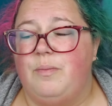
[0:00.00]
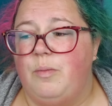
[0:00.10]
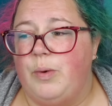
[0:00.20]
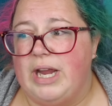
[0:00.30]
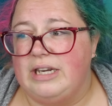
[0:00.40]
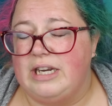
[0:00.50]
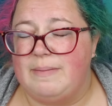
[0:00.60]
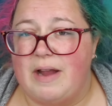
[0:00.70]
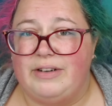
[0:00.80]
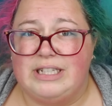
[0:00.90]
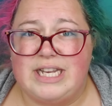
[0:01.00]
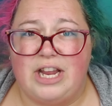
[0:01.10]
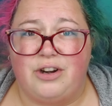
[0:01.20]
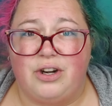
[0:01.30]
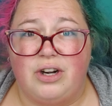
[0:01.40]
we ended up having to
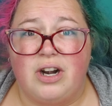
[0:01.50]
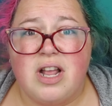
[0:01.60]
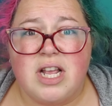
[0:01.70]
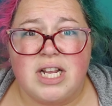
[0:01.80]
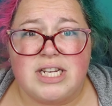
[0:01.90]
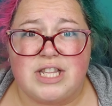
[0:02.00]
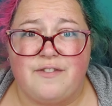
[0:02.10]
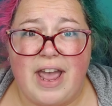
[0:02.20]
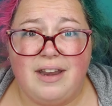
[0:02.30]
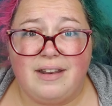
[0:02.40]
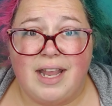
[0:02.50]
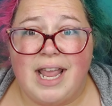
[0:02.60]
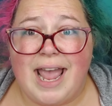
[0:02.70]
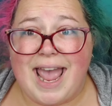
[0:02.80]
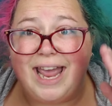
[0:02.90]
take her to the vet
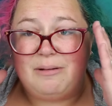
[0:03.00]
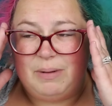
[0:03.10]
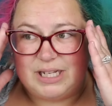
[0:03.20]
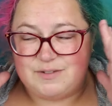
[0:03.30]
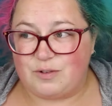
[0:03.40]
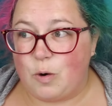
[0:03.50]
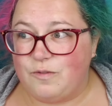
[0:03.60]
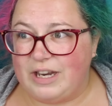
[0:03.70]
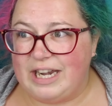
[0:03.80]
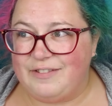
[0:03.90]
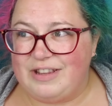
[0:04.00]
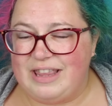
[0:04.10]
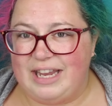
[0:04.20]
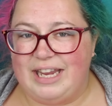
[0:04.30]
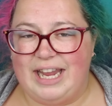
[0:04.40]
and because of COVID and
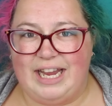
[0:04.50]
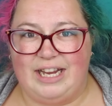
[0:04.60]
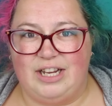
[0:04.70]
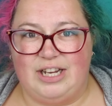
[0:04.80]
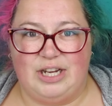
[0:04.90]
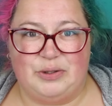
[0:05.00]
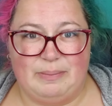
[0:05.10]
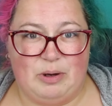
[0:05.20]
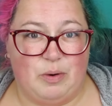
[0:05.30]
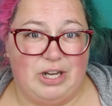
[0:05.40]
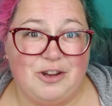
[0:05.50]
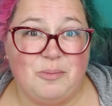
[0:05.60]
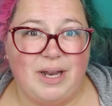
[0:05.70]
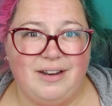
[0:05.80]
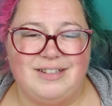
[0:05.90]
everything, it could only be one
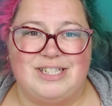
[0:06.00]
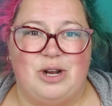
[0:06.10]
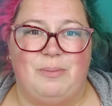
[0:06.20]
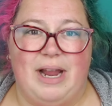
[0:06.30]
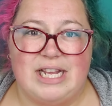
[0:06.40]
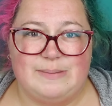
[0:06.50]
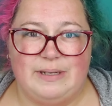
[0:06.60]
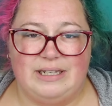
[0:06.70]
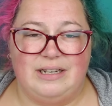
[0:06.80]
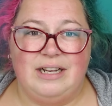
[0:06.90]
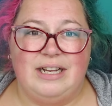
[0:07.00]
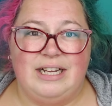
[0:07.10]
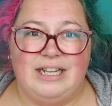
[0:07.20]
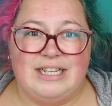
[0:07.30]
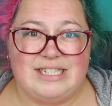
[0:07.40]
human. So my husband
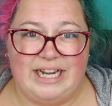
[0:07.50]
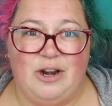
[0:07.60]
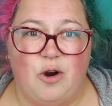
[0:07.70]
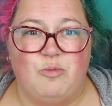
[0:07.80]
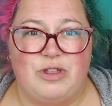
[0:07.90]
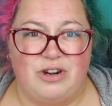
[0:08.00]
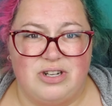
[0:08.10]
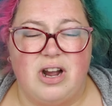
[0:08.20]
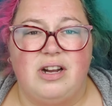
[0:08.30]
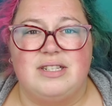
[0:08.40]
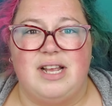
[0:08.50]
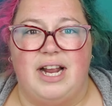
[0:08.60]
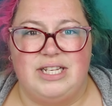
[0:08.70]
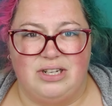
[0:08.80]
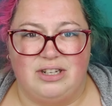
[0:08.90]
stayed home with our dogs. I
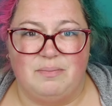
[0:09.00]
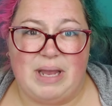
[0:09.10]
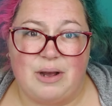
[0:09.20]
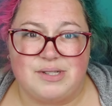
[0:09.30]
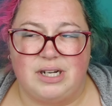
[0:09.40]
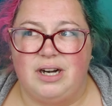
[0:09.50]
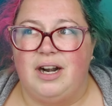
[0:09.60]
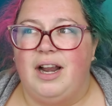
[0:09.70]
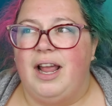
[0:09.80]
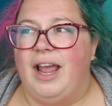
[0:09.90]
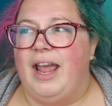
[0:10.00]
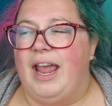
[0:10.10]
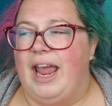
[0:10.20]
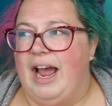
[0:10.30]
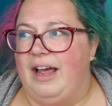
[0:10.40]
took Meowzer
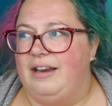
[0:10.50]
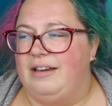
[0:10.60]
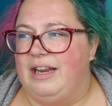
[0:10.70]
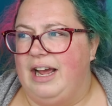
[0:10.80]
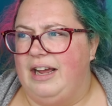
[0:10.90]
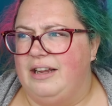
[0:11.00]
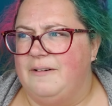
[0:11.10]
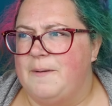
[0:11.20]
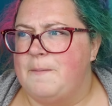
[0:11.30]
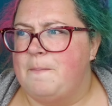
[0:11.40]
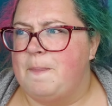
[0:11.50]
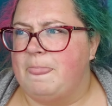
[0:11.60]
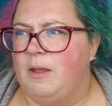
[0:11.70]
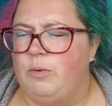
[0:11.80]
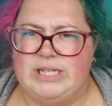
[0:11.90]
and uh,
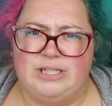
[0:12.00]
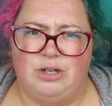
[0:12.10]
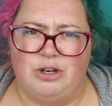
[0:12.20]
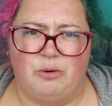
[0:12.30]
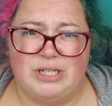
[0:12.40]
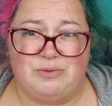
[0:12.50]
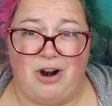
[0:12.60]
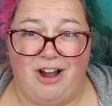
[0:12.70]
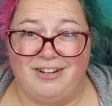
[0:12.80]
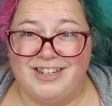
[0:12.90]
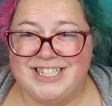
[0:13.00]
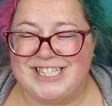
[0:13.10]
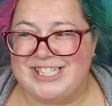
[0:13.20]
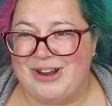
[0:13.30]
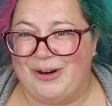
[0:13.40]
we still don't know what's wrong.
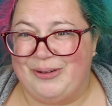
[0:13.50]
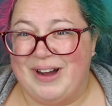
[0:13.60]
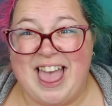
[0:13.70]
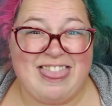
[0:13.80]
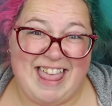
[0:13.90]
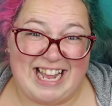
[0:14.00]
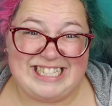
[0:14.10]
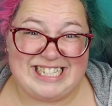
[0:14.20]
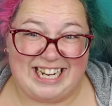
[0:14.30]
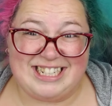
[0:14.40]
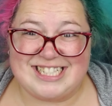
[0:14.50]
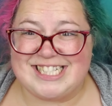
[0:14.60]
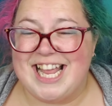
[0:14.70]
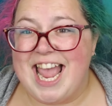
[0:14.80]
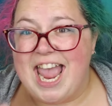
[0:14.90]
So that sucks.
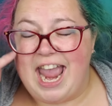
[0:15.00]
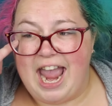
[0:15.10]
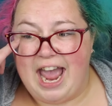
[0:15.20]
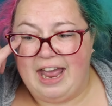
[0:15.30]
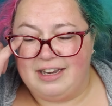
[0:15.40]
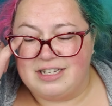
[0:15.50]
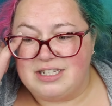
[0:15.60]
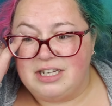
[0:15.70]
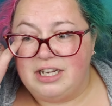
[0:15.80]
And